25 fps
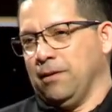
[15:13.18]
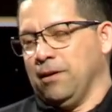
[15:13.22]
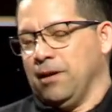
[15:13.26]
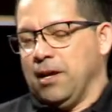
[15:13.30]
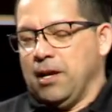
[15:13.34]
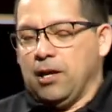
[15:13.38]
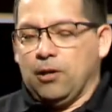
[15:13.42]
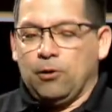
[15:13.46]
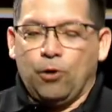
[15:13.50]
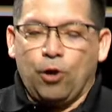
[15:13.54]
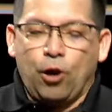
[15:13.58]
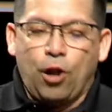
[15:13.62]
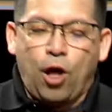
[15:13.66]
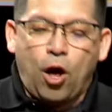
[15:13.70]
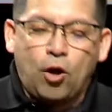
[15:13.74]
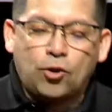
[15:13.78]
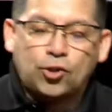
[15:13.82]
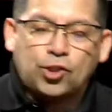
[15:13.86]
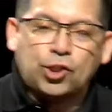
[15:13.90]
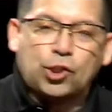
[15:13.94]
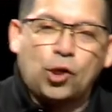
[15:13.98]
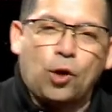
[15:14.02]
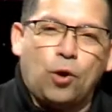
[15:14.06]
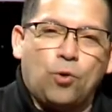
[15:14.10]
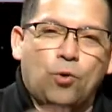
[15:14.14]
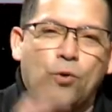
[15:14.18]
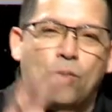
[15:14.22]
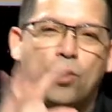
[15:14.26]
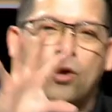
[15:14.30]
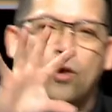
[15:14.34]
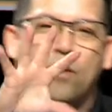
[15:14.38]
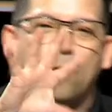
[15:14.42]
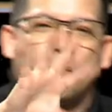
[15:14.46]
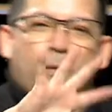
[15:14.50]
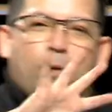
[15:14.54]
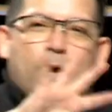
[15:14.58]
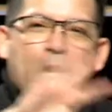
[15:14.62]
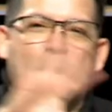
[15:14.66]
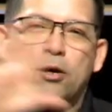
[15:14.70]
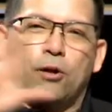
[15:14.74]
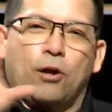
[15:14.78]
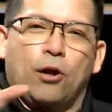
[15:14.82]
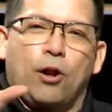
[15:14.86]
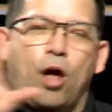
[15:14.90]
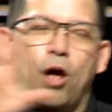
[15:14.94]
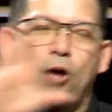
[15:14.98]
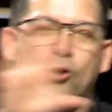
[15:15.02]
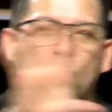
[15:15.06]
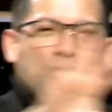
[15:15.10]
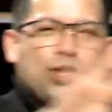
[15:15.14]
It'll also it'll
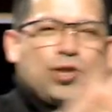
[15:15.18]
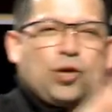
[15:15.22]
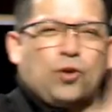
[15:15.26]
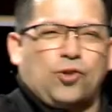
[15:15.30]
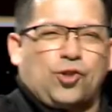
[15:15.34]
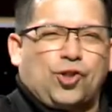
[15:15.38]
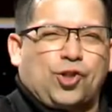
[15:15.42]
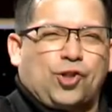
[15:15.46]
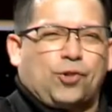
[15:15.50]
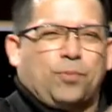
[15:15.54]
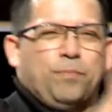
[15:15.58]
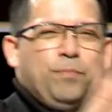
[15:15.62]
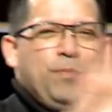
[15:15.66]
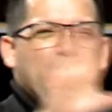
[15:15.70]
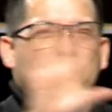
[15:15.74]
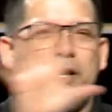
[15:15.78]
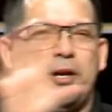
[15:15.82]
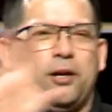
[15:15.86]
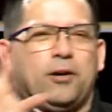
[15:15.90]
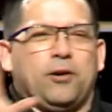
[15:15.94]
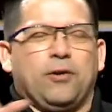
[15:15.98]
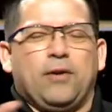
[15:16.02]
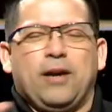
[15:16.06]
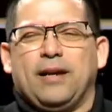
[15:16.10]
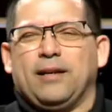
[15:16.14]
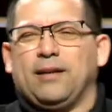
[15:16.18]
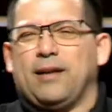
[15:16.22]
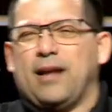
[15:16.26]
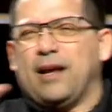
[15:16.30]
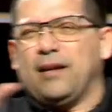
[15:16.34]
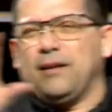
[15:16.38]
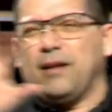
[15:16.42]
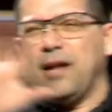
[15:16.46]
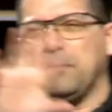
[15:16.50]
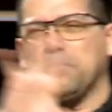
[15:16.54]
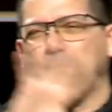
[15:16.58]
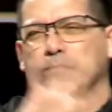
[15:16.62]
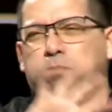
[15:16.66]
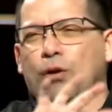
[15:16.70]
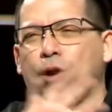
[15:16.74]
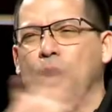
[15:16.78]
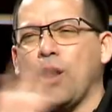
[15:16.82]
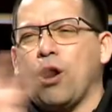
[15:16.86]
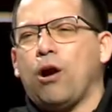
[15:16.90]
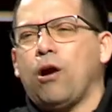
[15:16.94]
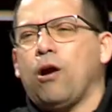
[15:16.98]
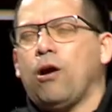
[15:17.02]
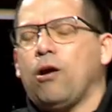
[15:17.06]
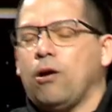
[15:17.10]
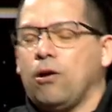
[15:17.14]
also smear and, and, and
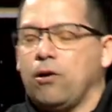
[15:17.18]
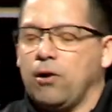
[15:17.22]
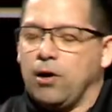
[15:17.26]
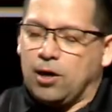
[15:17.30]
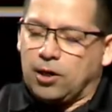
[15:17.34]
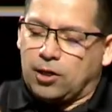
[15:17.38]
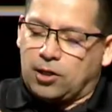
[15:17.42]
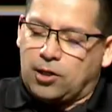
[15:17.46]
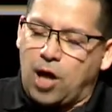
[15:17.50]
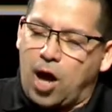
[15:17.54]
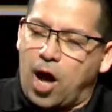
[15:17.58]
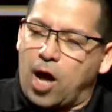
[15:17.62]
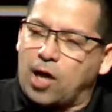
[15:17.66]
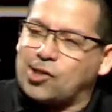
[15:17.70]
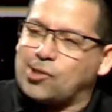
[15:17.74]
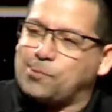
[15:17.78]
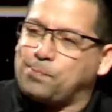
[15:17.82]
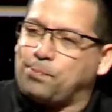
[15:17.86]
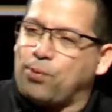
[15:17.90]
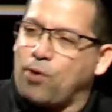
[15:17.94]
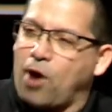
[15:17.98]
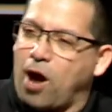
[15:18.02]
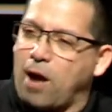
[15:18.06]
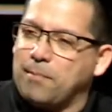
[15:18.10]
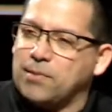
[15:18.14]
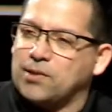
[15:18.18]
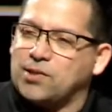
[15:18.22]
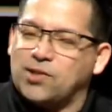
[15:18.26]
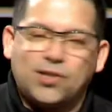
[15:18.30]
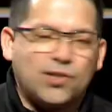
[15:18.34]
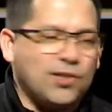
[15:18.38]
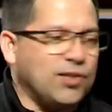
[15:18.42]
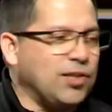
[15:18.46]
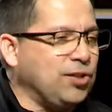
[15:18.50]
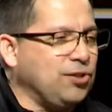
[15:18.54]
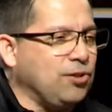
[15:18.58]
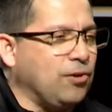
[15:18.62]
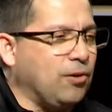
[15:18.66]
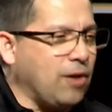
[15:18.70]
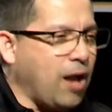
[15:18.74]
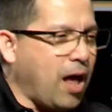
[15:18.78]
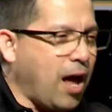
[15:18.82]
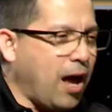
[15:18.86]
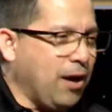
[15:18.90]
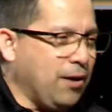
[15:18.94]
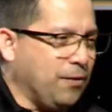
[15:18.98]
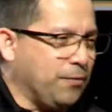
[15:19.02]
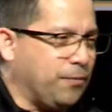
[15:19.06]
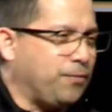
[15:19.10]
blur God's promises in your life.